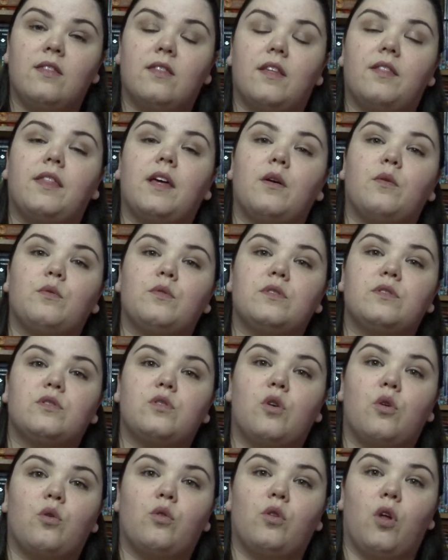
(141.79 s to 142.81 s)
that was
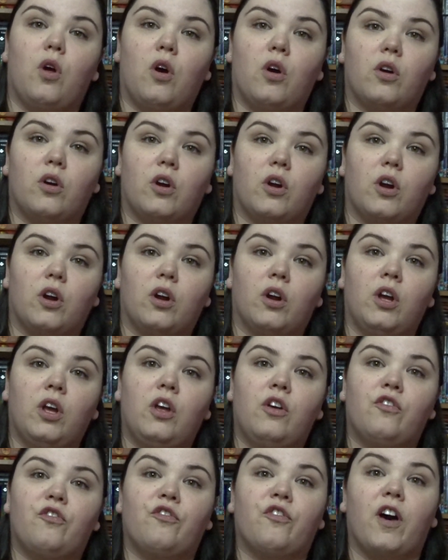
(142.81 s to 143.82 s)
no longer
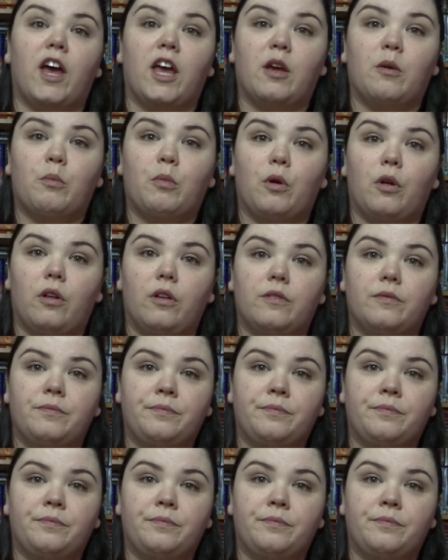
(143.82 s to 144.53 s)
viable.